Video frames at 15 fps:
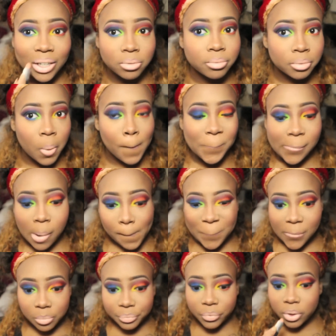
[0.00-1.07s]
If you want, you can
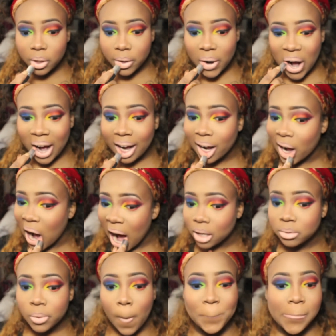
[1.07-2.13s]
use Blinkity
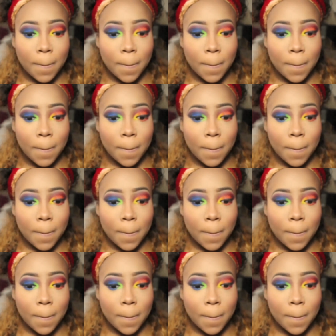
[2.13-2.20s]
or